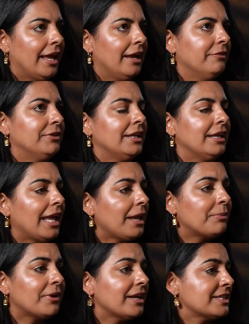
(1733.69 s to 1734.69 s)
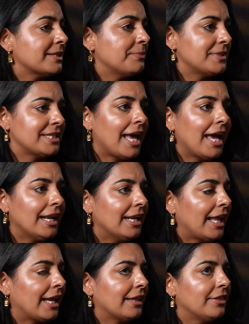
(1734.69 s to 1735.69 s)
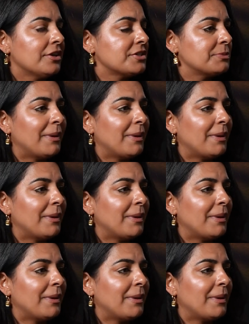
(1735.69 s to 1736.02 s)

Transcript: If the neighbor is upset, like there's